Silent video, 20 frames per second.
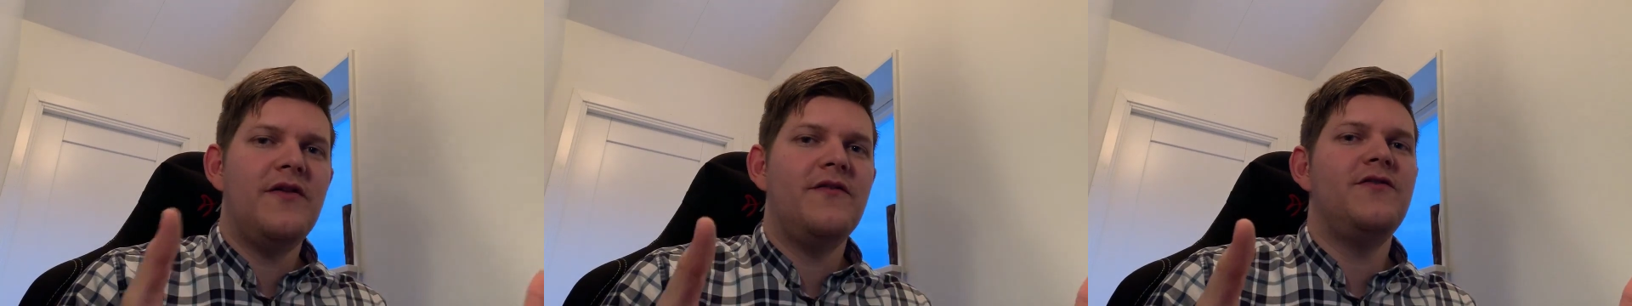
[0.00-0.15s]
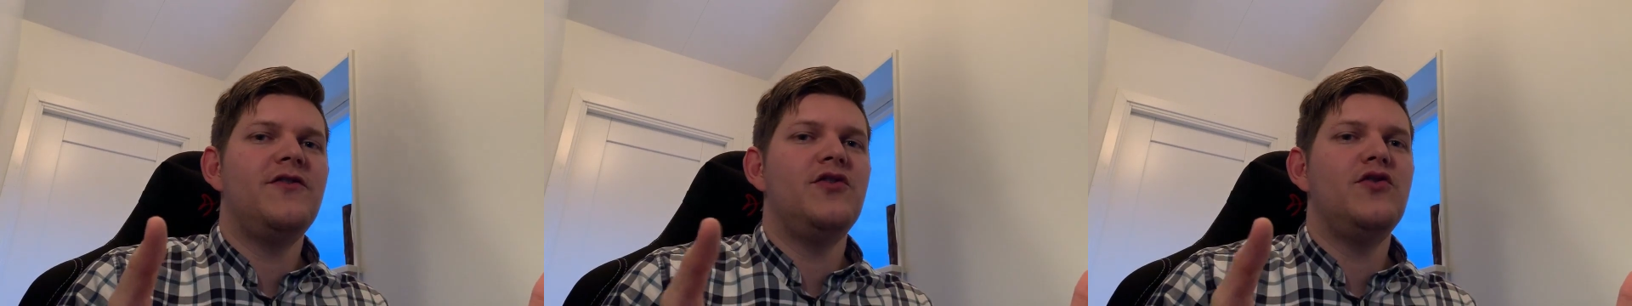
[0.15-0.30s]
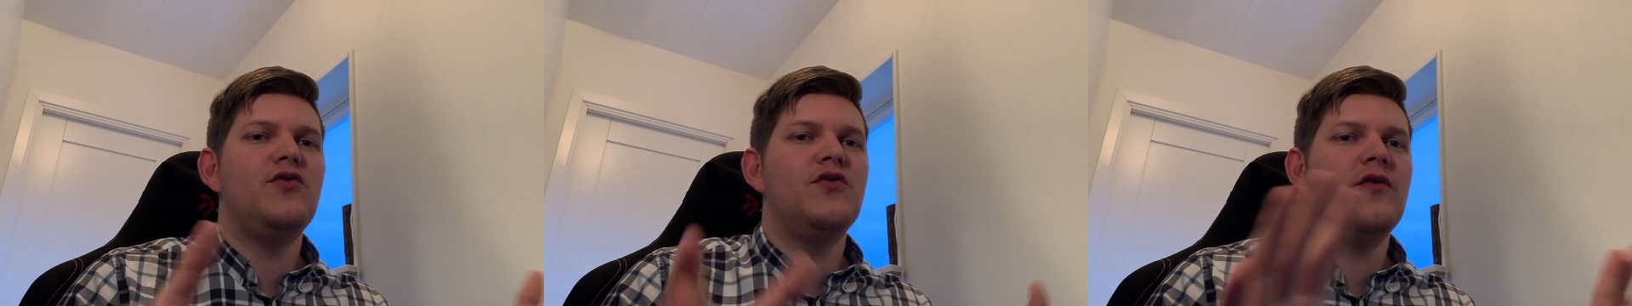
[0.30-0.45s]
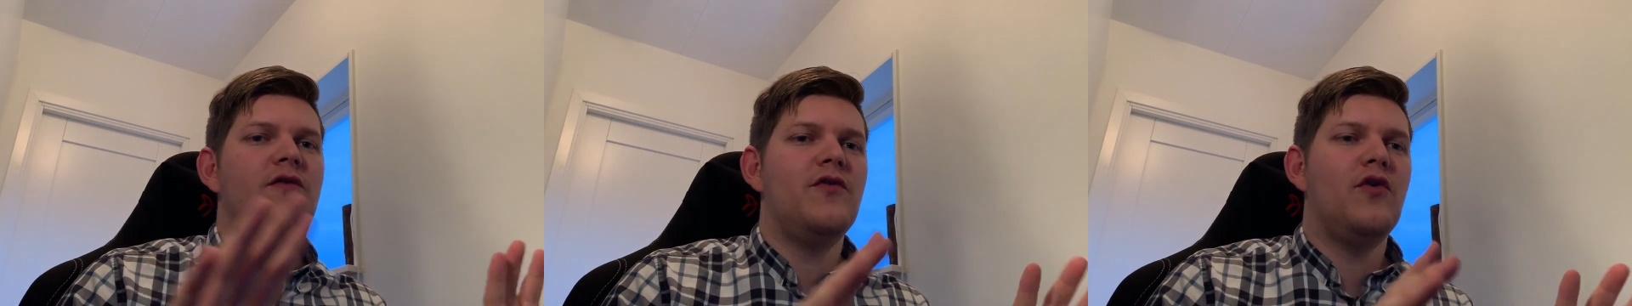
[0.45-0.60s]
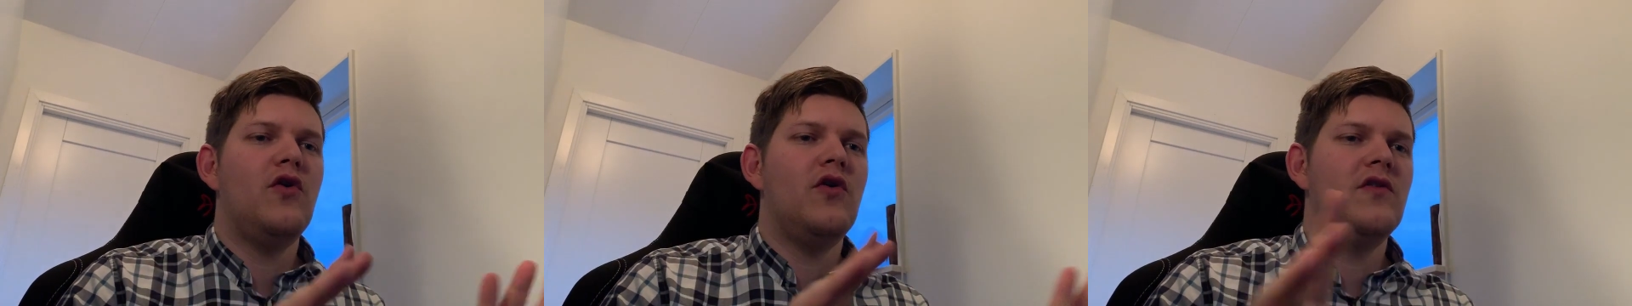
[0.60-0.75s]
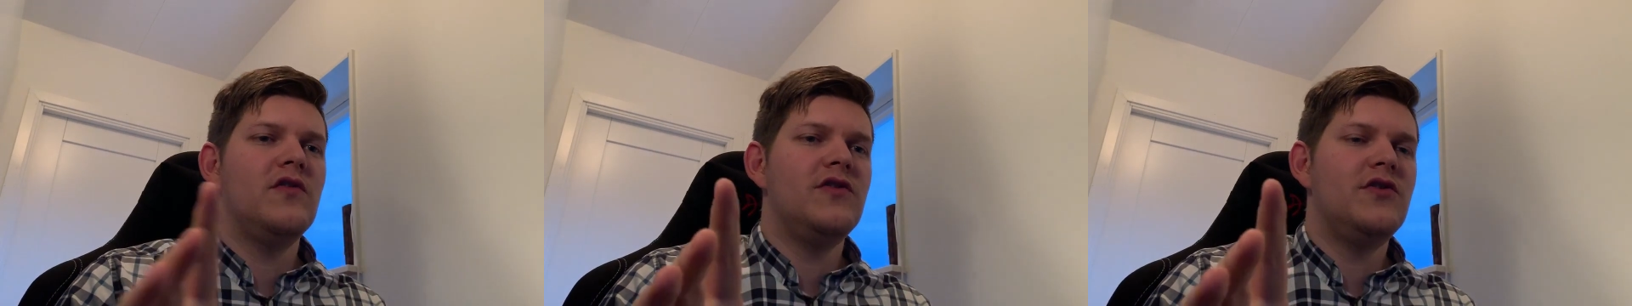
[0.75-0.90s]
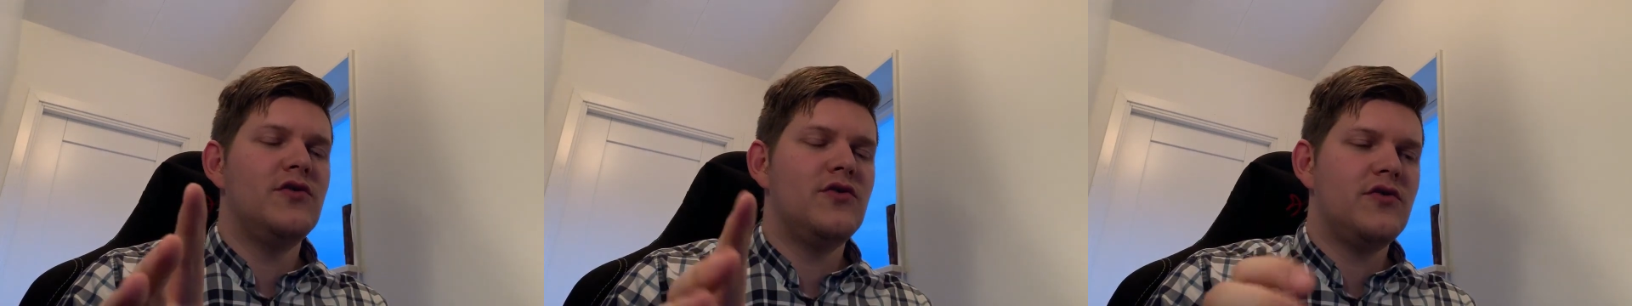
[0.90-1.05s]
view of
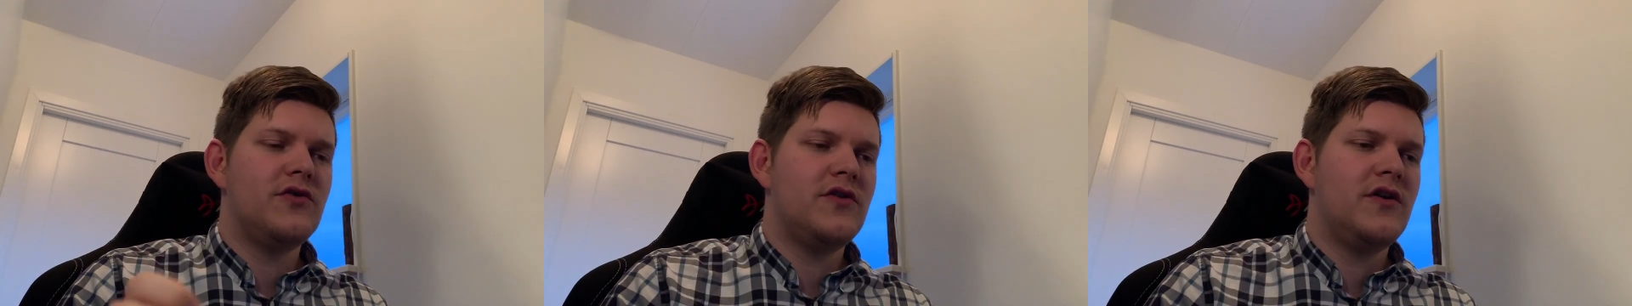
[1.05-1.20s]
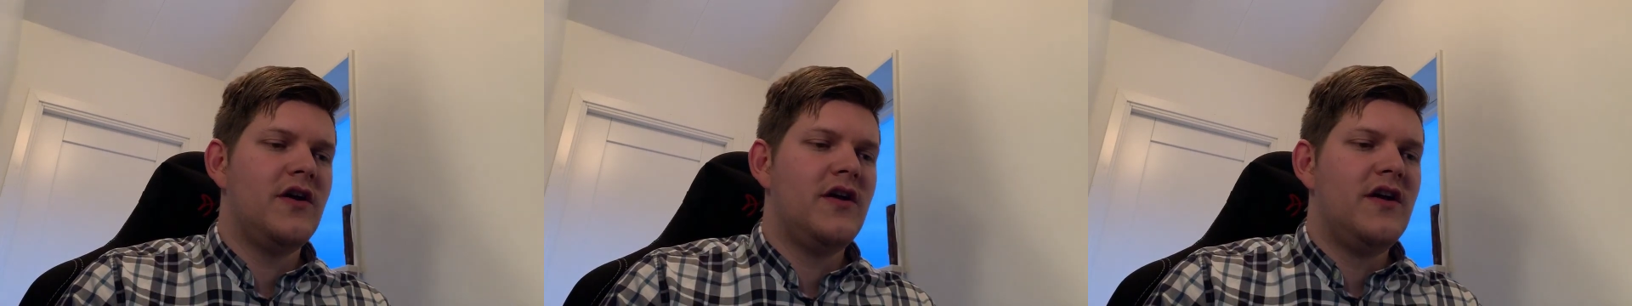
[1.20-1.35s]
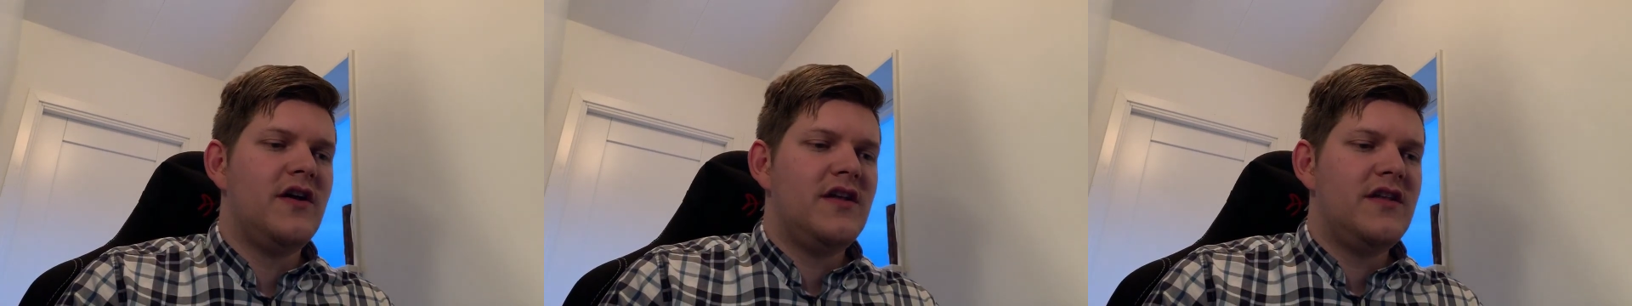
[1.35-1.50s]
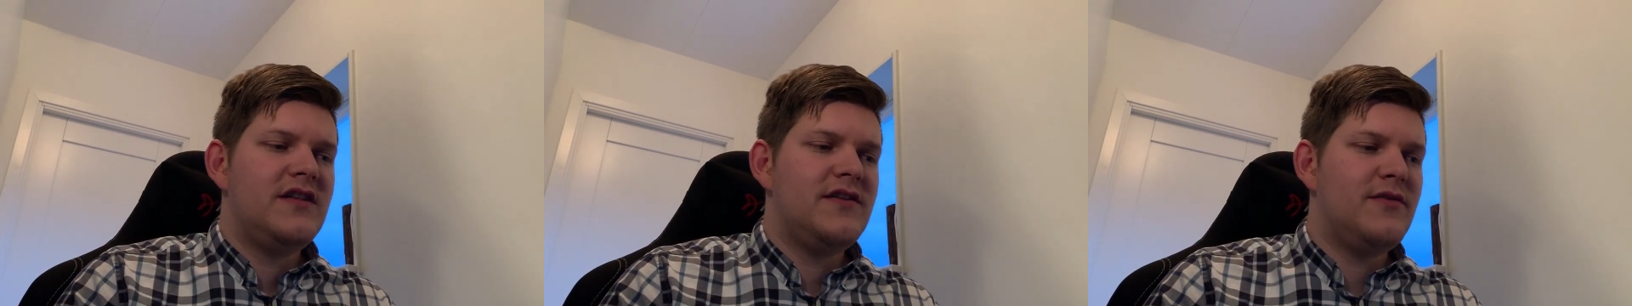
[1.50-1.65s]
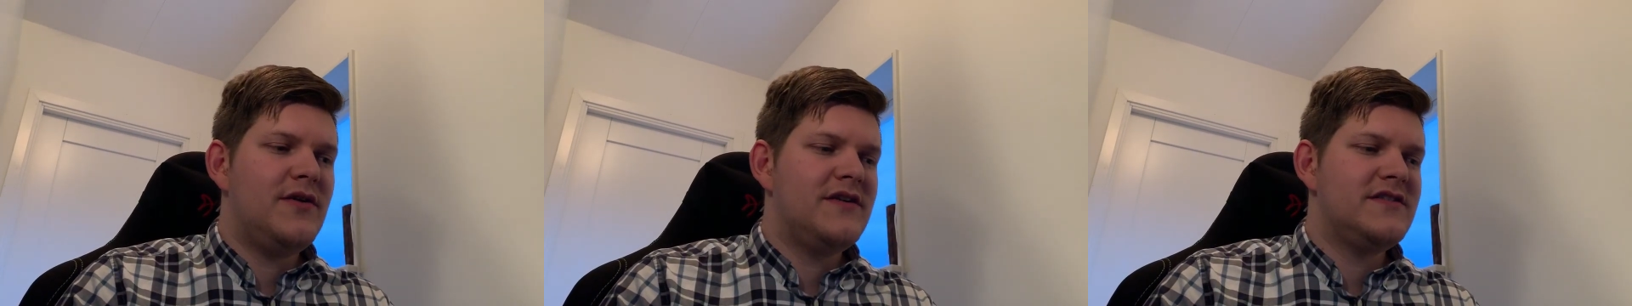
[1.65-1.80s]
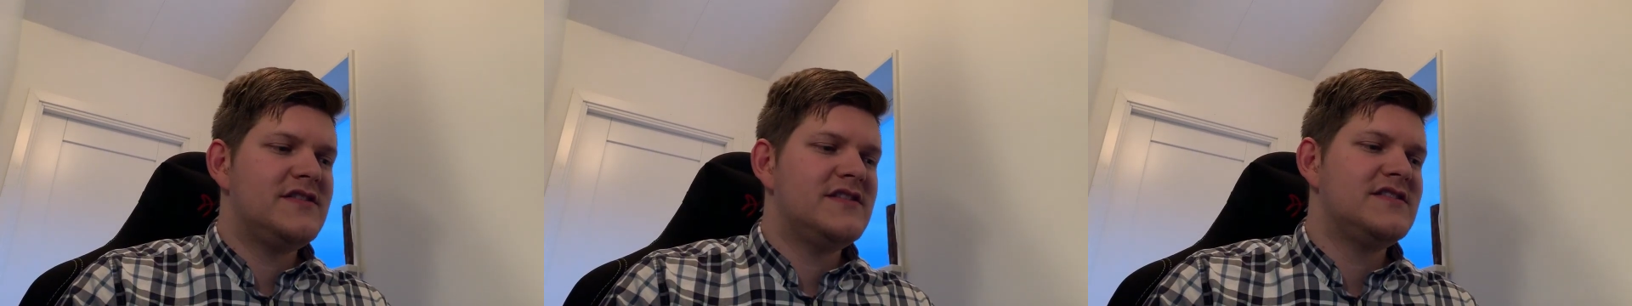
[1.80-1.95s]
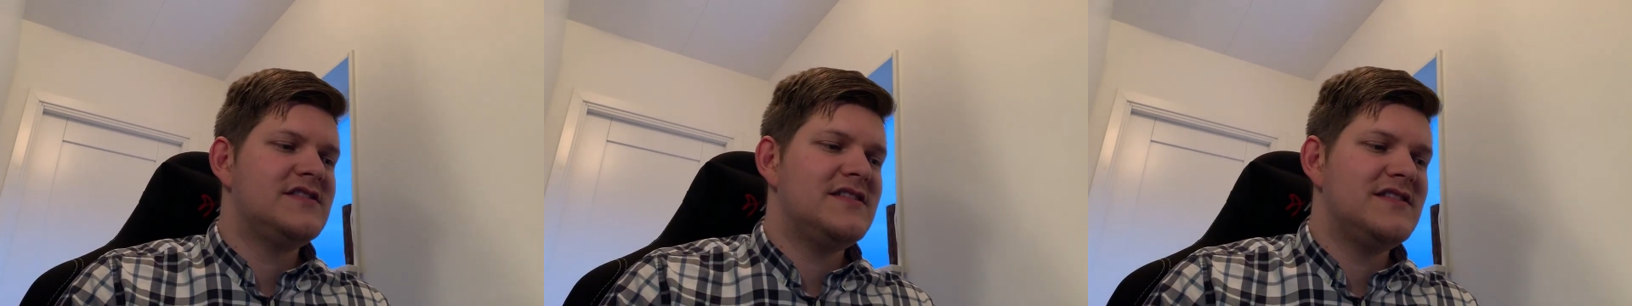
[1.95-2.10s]
all your
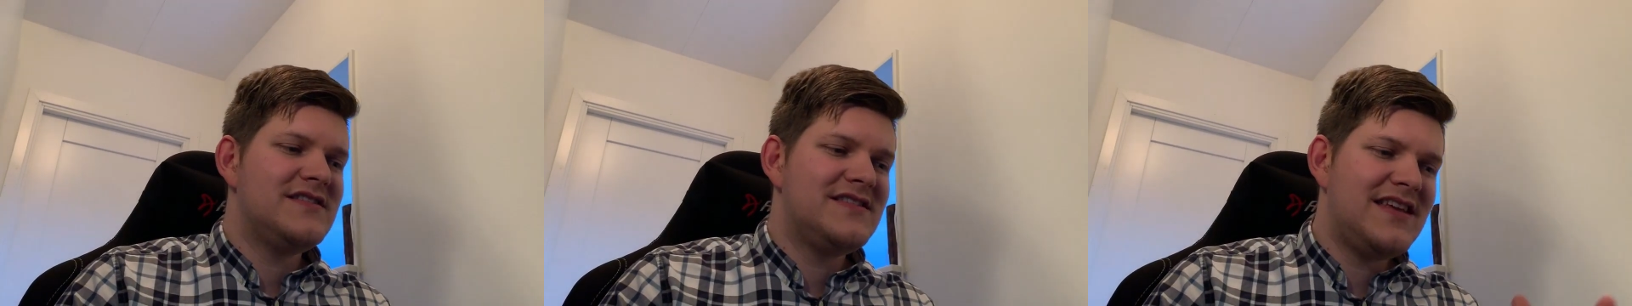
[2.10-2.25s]
devices,